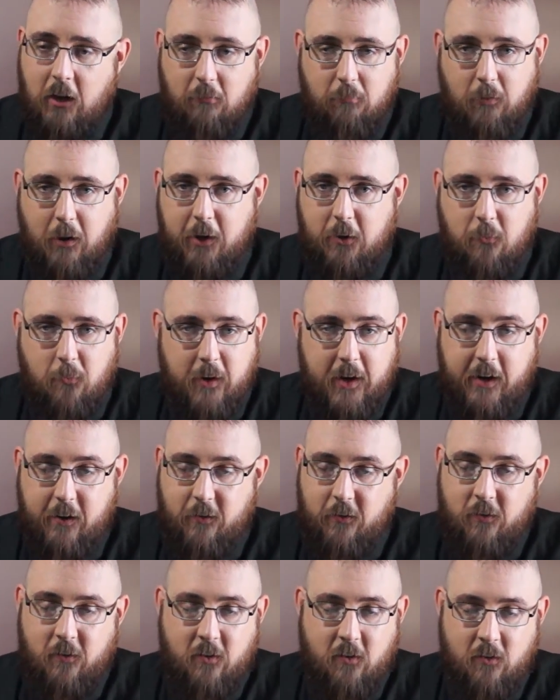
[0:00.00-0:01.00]
right away
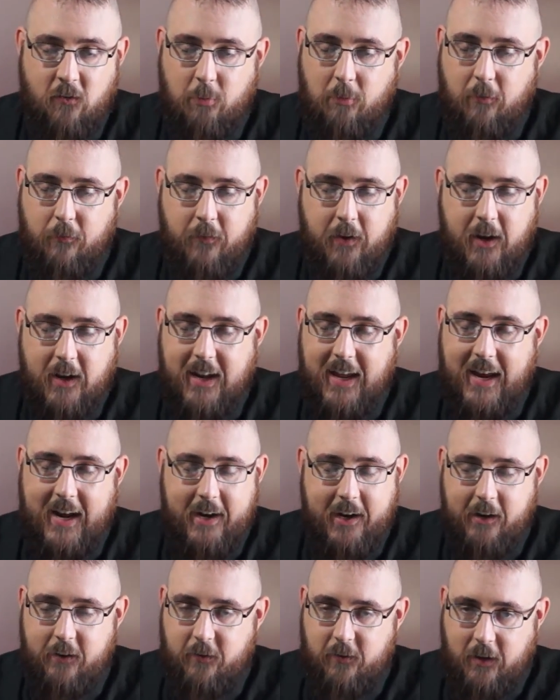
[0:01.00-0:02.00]
just to prevent
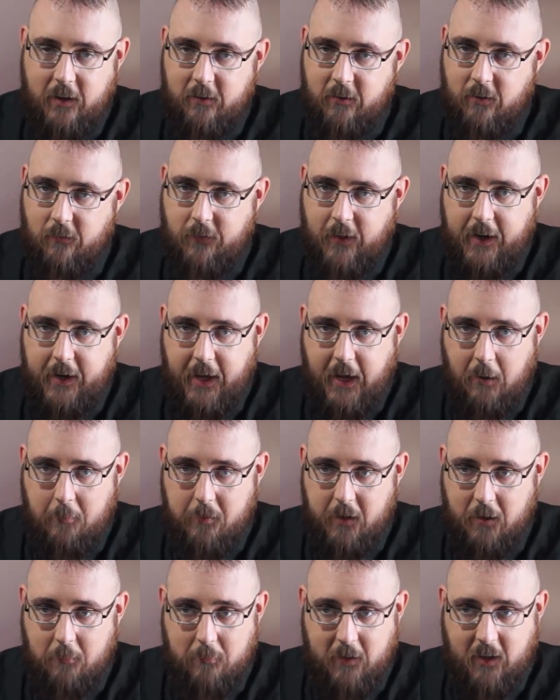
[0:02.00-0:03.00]
any chance of that
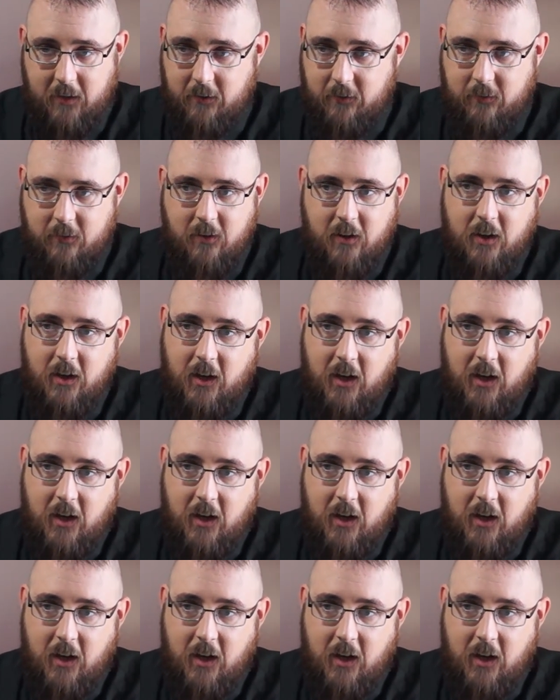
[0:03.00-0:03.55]
happening, because